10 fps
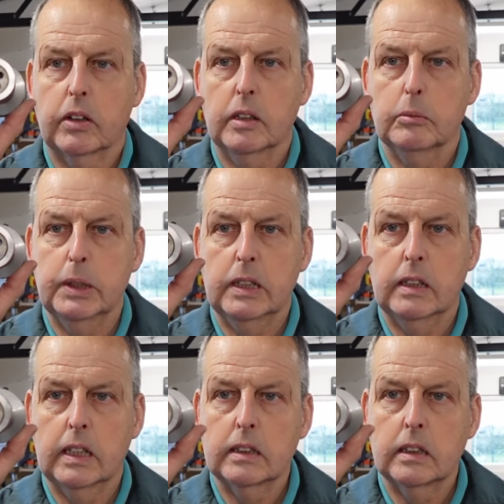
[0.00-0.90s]
it be
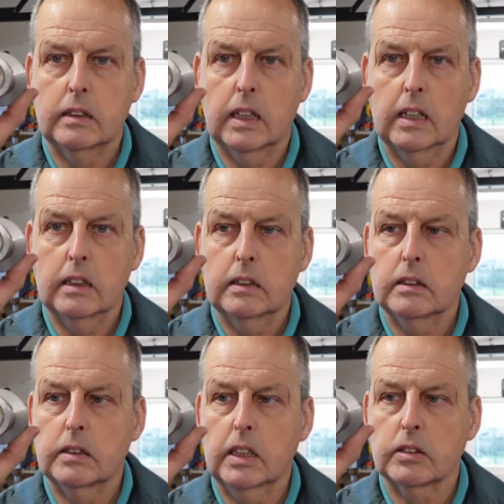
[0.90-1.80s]
that the
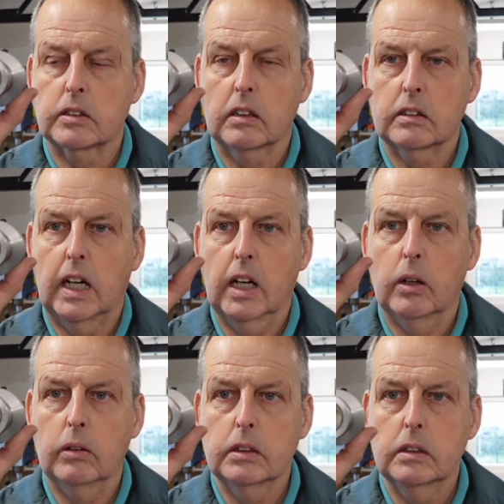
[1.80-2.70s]
tailstock die
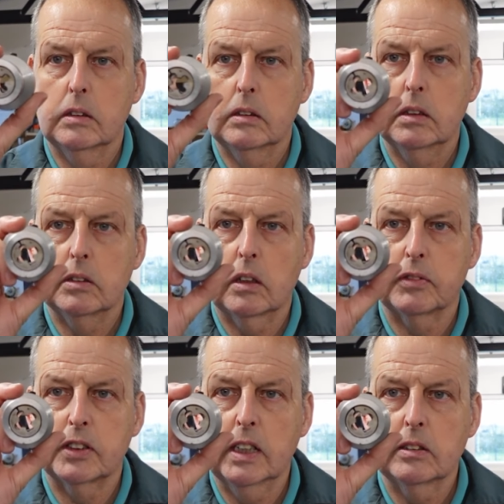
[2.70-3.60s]
holder is
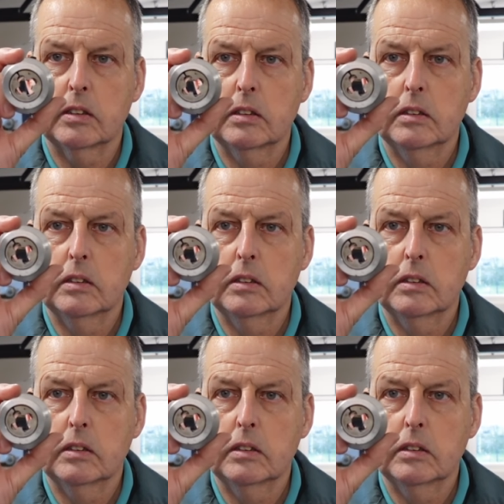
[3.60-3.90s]
offset